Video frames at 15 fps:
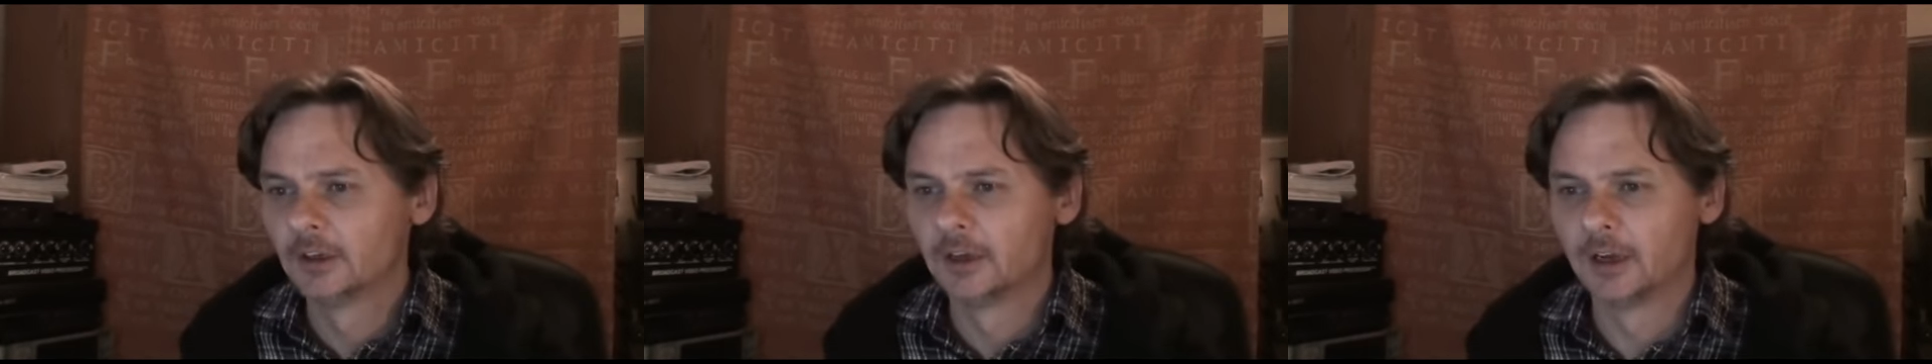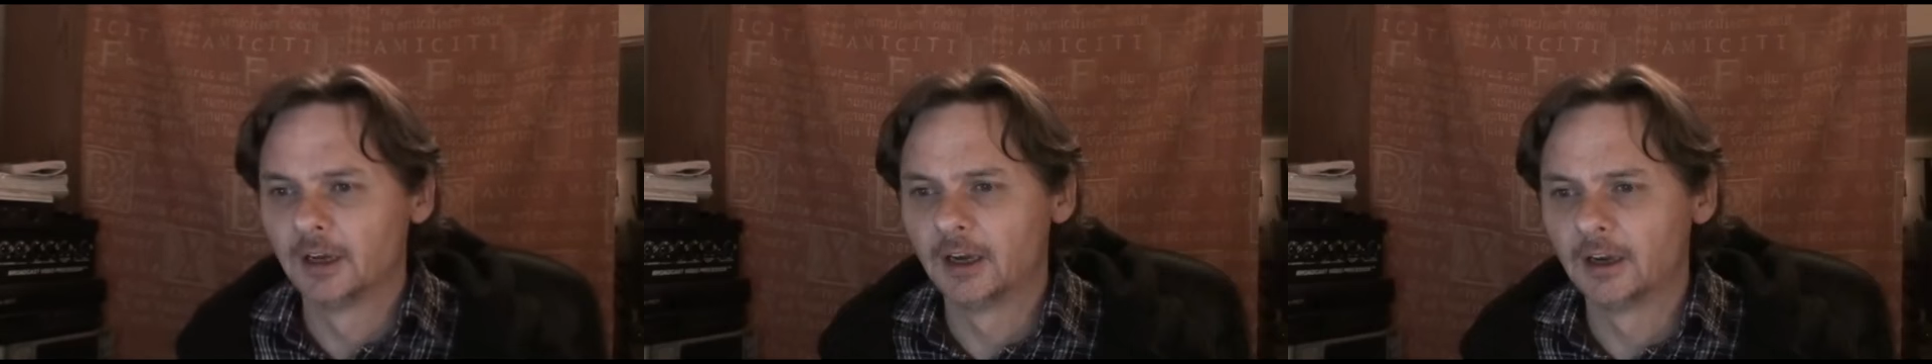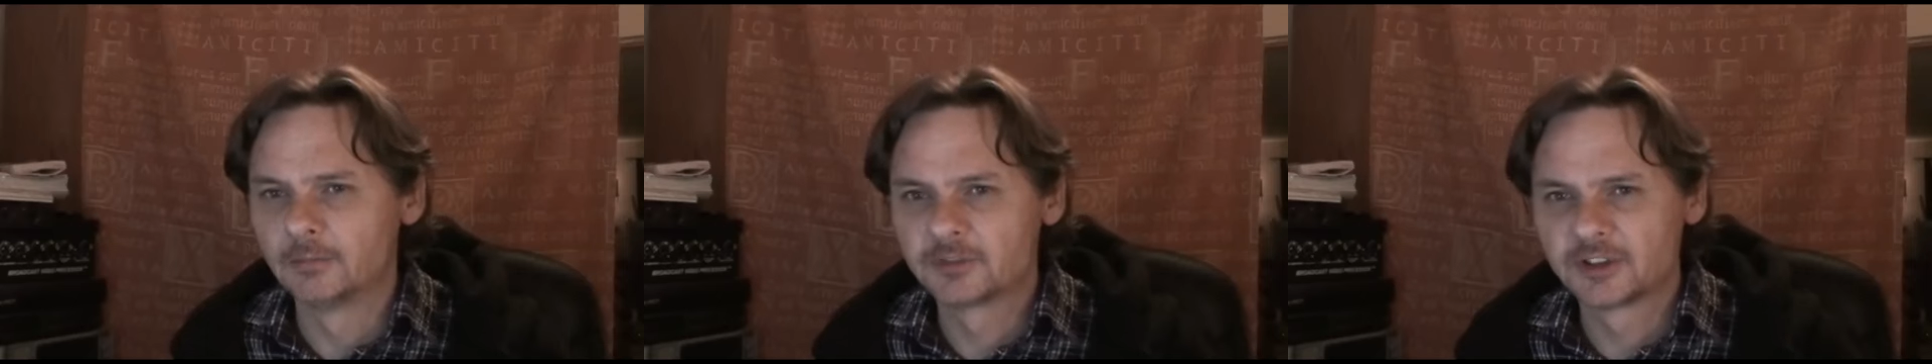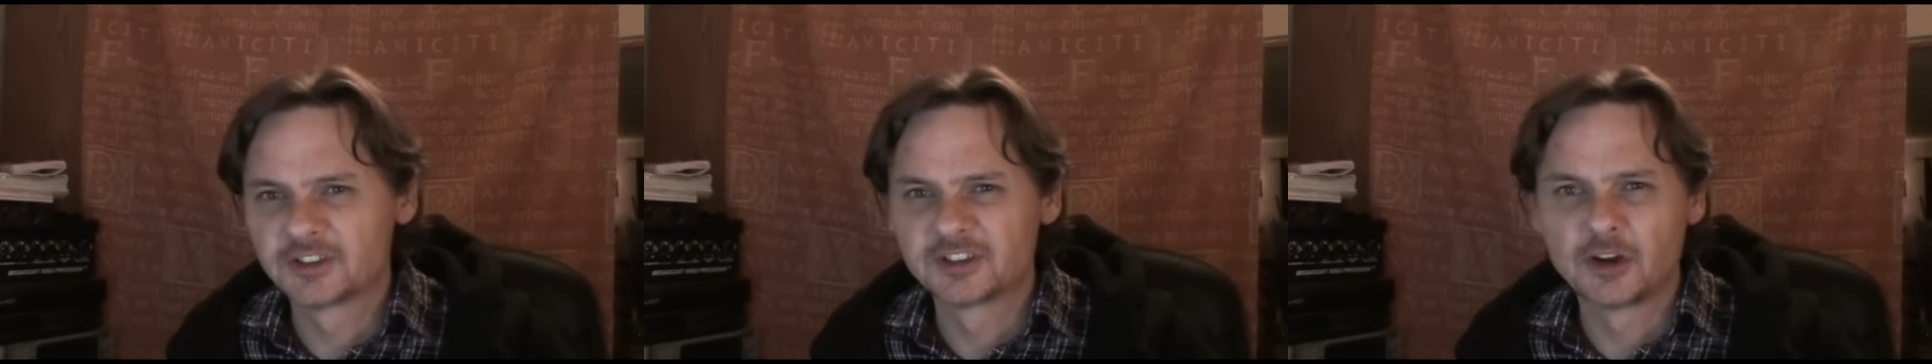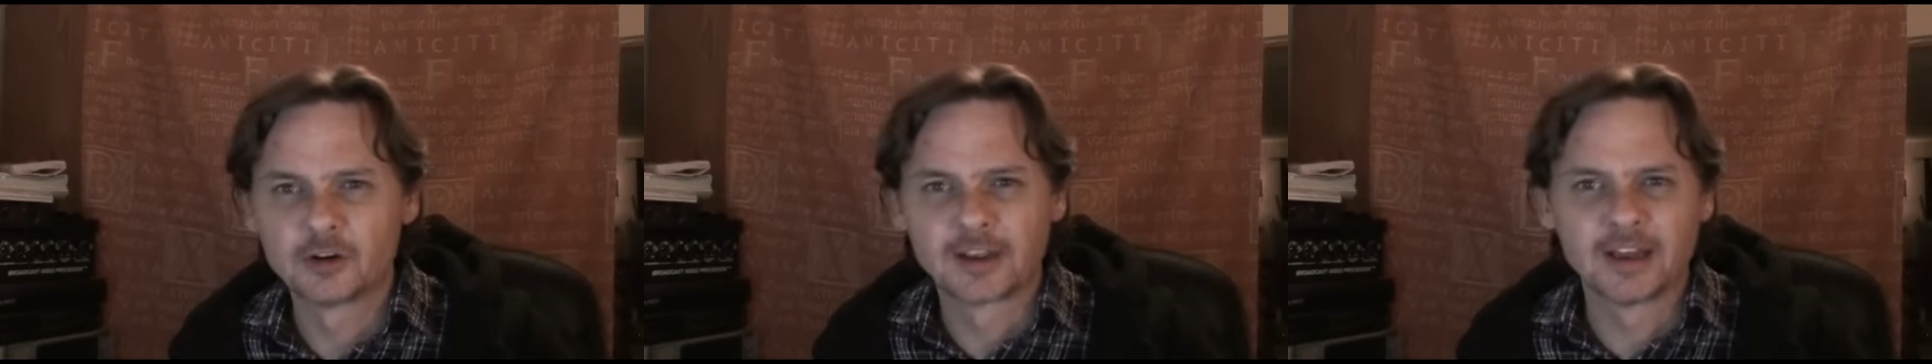So this
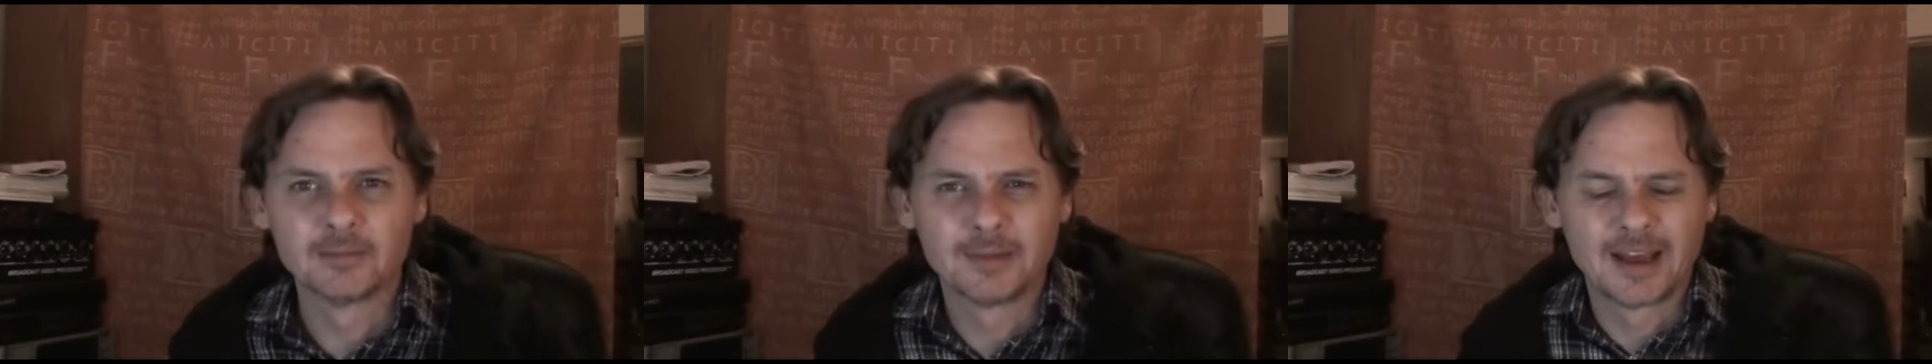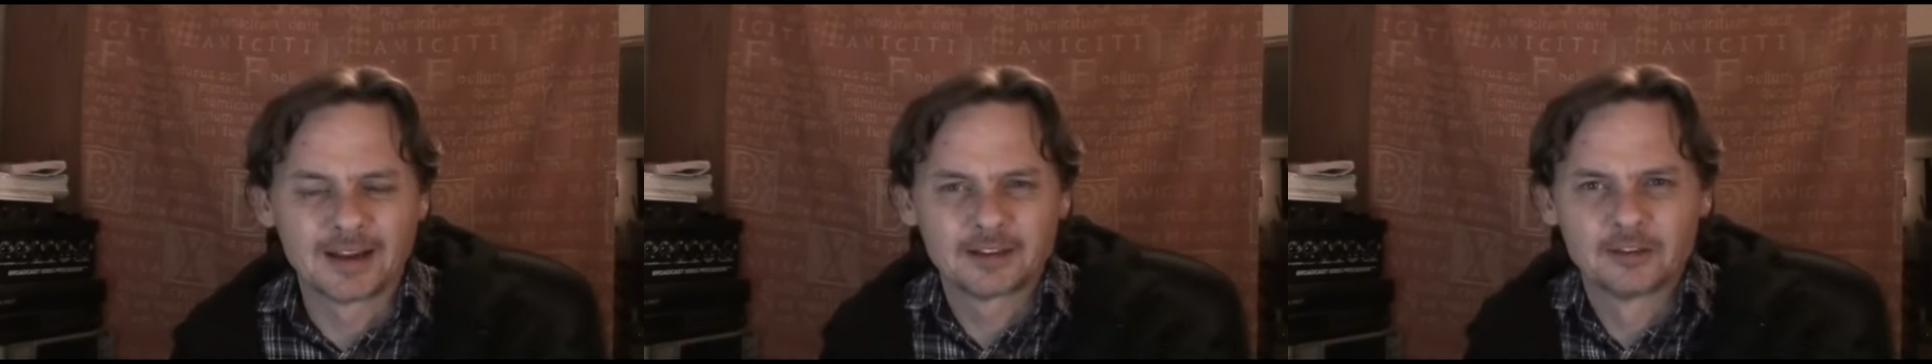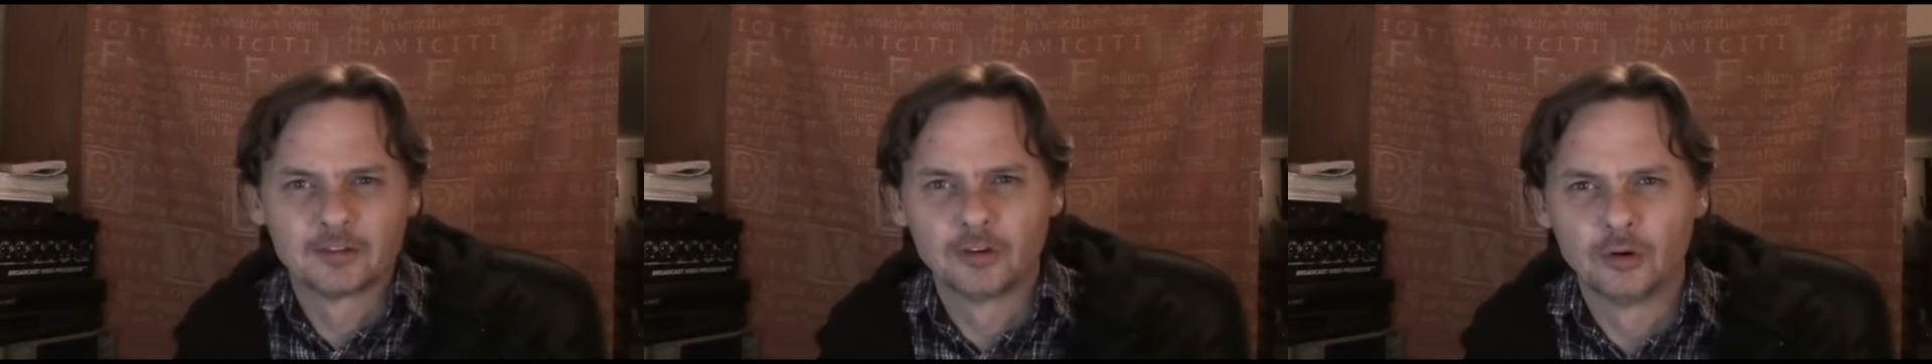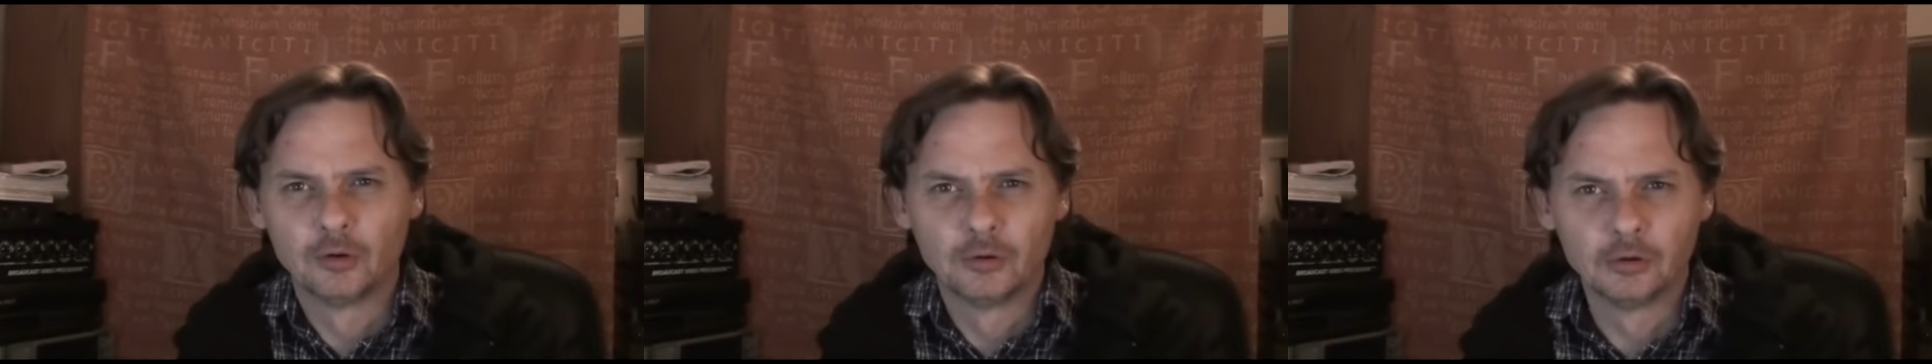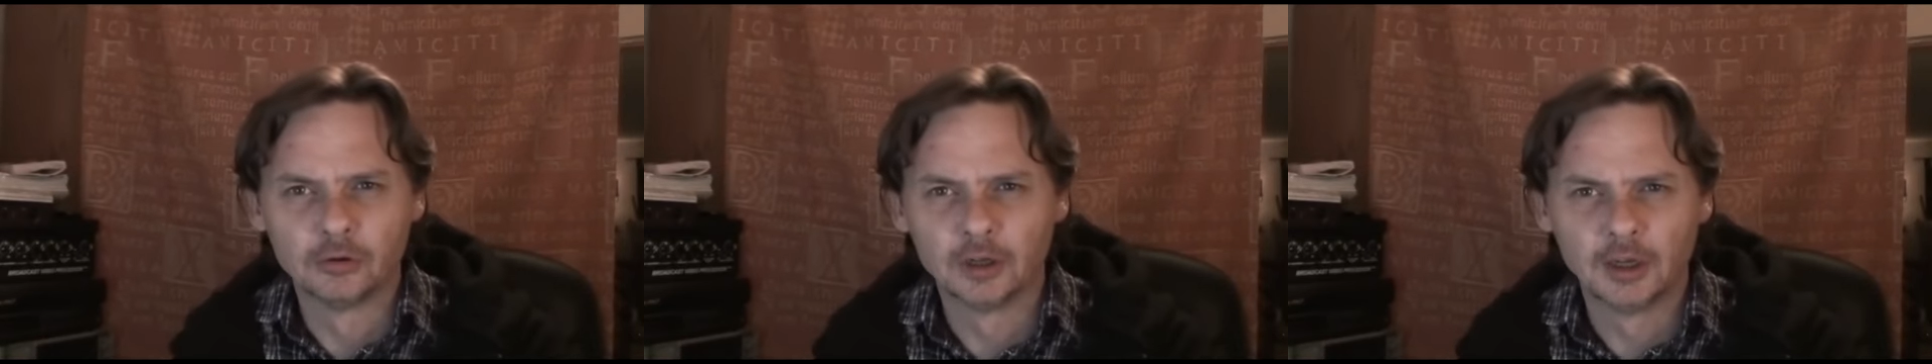is all getting back to the
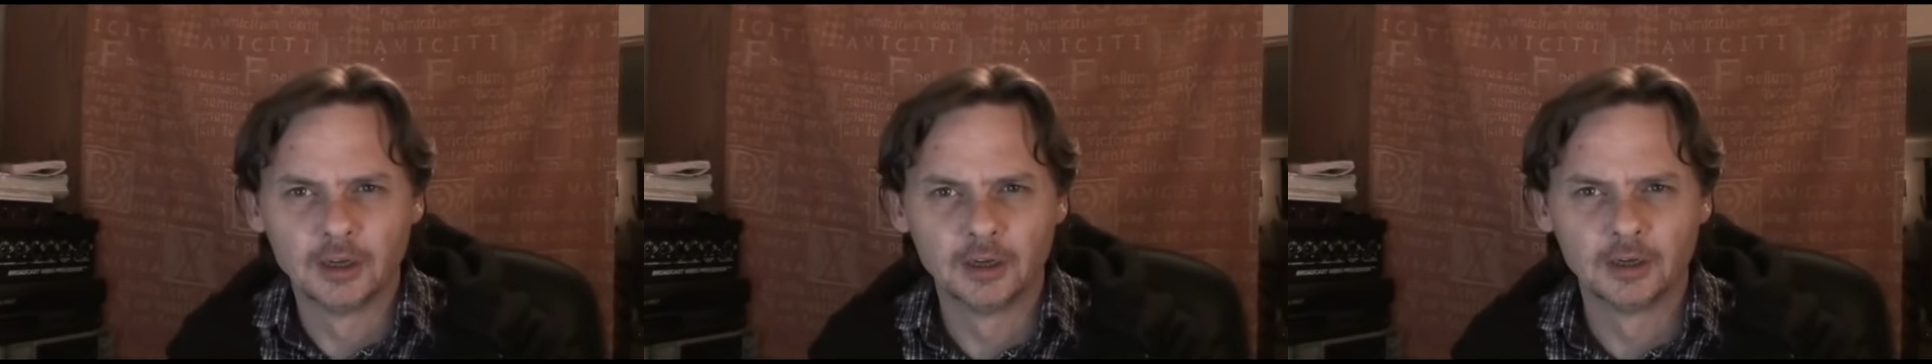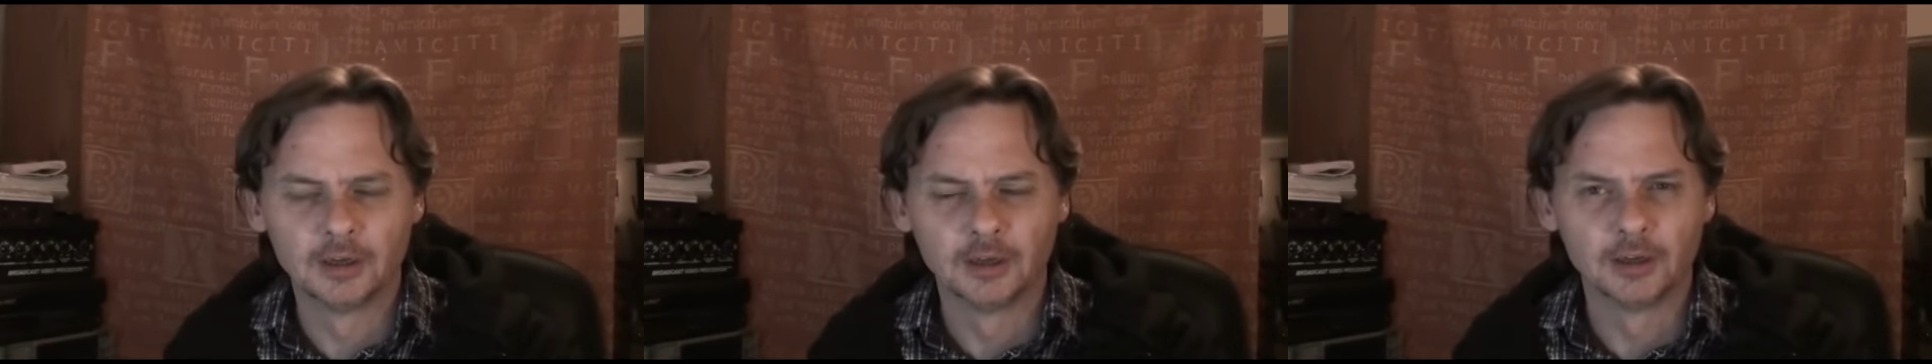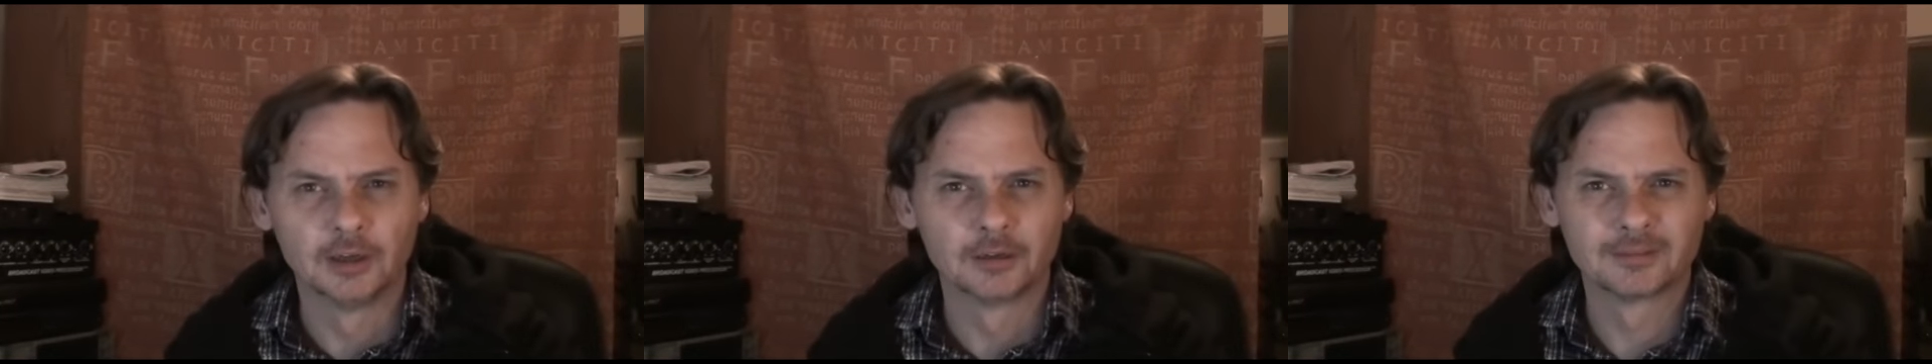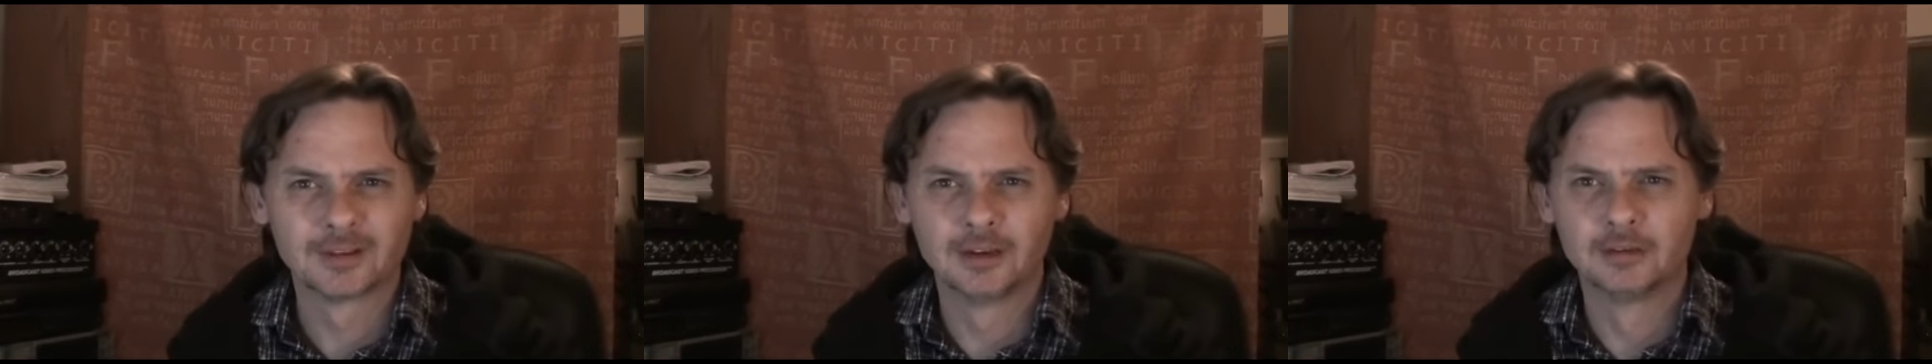whole